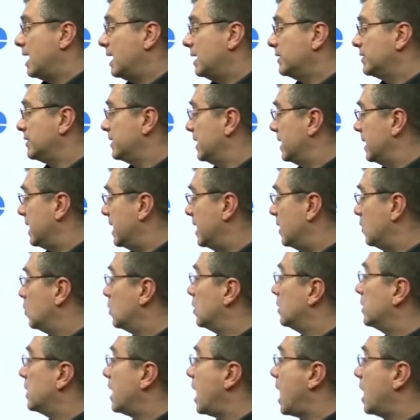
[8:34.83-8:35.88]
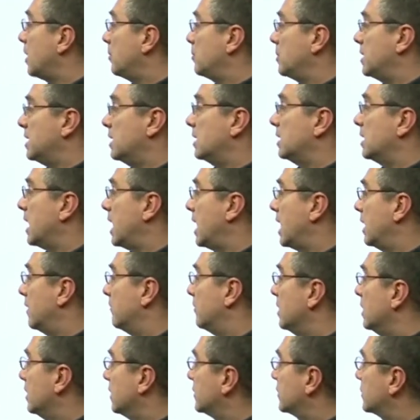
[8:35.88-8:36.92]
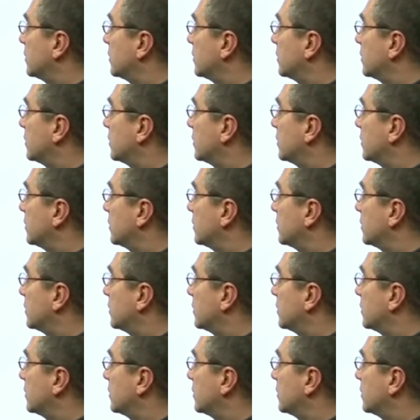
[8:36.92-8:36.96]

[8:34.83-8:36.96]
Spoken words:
And then we die, they